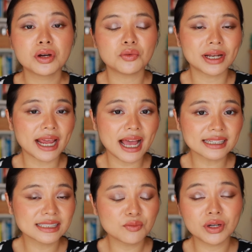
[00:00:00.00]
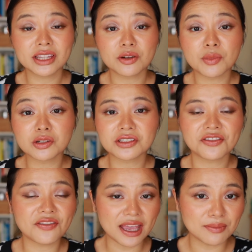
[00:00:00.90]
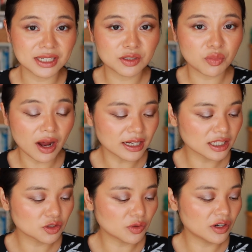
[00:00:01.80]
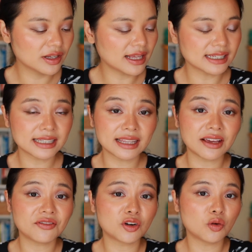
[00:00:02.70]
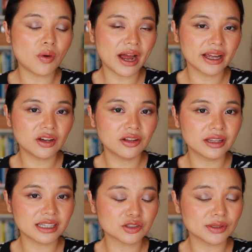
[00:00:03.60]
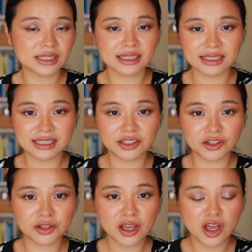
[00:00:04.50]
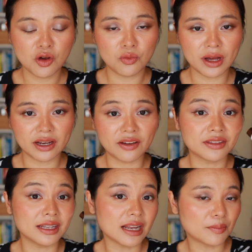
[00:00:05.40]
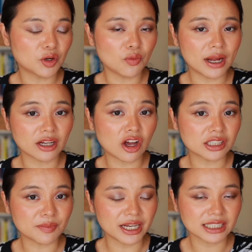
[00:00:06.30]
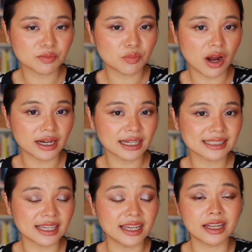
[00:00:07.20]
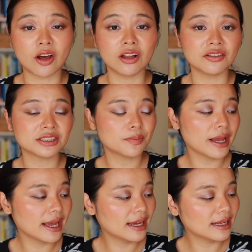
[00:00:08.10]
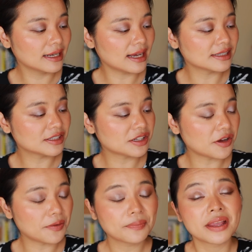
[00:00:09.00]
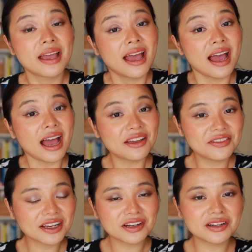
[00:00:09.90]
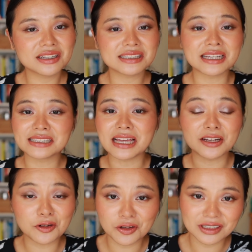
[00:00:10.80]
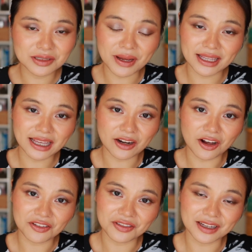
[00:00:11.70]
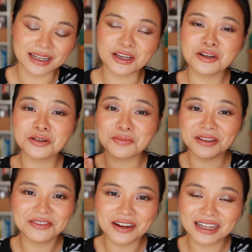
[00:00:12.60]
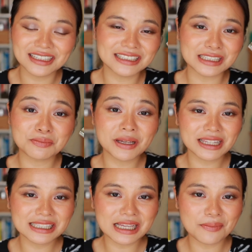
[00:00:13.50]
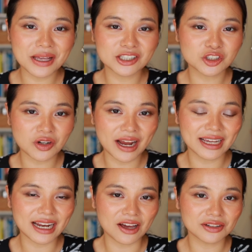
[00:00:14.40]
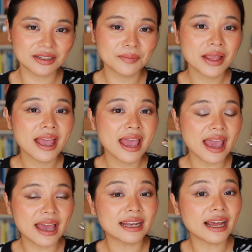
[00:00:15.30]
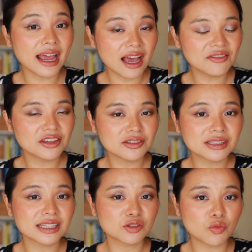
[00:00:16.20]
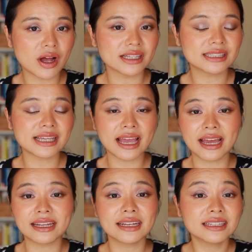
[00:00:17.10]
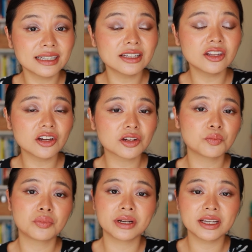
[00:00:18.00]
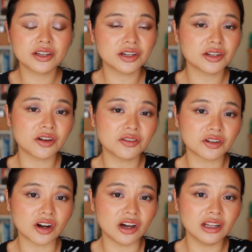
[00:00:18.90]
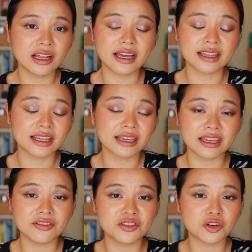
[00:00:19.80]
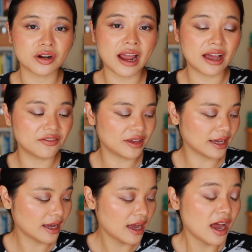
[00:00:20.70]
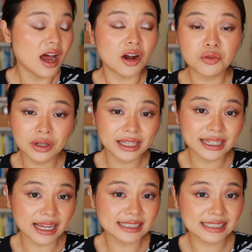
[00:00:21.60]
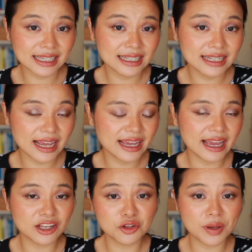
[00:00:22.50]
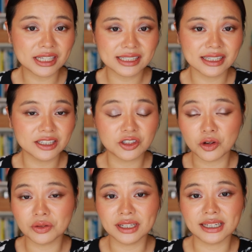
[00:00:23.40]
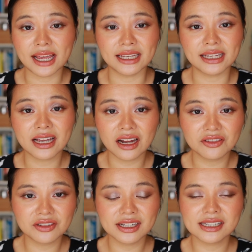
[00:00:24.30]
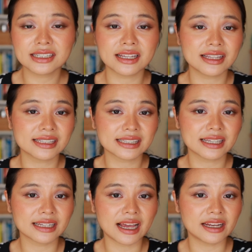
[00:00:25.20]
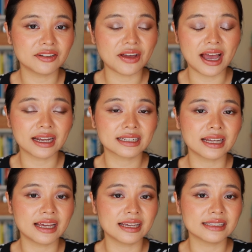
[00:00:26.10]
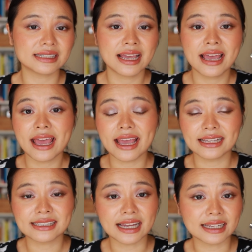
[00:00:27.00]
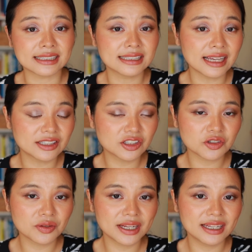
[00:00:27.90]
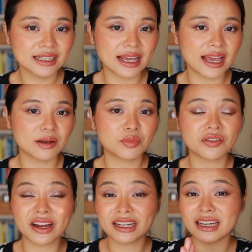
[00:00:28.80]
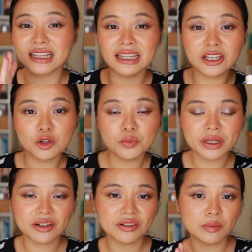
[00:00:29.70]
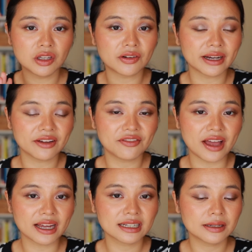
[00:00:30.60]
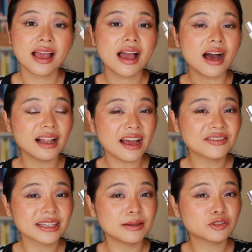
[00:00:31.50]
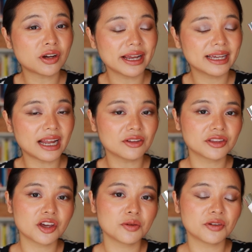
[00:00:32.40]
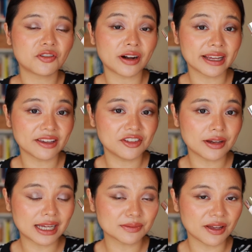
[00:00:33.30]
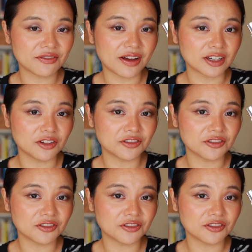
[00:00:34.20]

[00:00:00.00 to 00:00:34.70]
but when I asked them what their most famous products were, they said that for a while this was considered one of the number one cosmetics products in all of Japan, and so I figured since I don't go to Japan that often, it would be fun to just pick this up and try it out. And I have used this once and it did look pretty good overall. I think if you're having a really nice skin day and you basically don't need any coverage, this can kind of act as a second sunscreen and provide a little bit of a blurring effect. I'll have to keep trying it out though before I give you guys my final